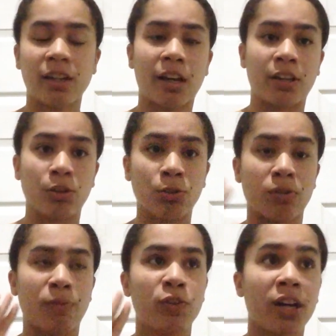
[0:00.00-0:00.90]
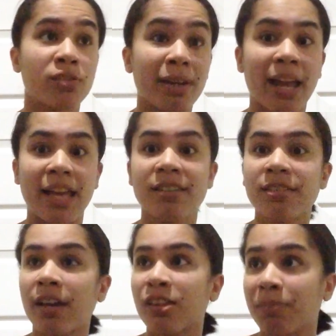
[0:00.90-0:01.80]
I know some of you guys may hate it to
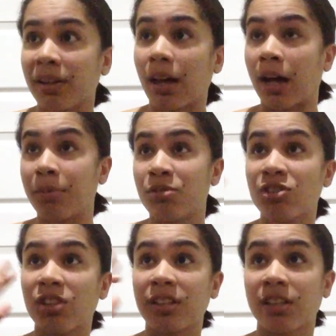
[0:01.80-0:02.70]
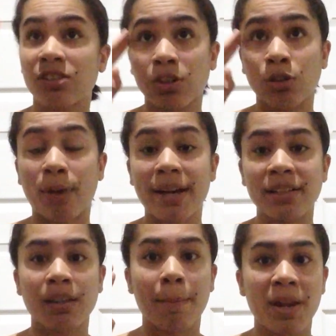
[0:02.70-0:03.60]
death, but I'm just saying that's the
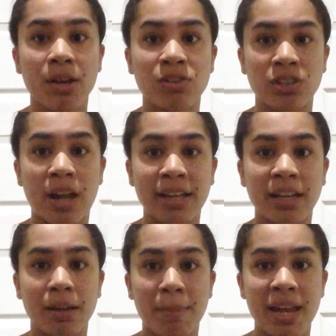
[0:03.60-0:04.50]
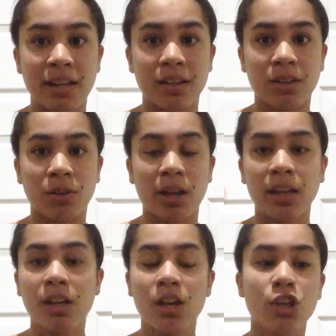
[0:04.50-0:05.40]
greatest comparison I can make,
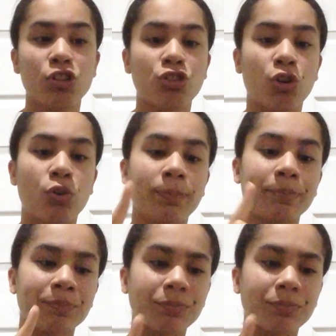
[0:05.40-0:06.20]
okay? So